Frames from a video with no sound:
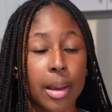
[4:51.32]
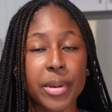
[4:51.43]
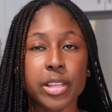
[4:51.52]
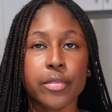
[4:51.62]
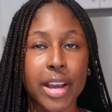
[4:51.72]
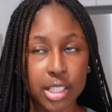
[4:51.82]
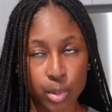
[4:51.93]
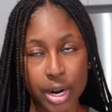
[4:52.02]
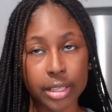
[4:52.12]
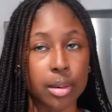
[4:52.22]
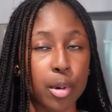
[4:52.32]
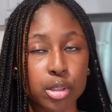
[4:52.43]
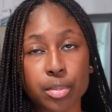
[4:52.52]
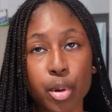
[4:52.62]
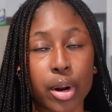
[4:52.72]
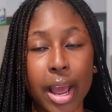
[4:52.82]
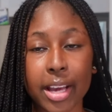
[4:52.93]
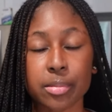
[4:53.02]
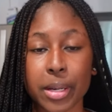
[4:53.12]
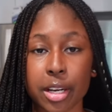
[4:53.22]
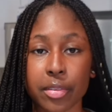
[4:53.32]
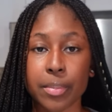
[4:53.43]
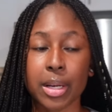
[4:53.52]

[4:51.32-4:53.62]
I mean, the veins were not the most important aspect of it,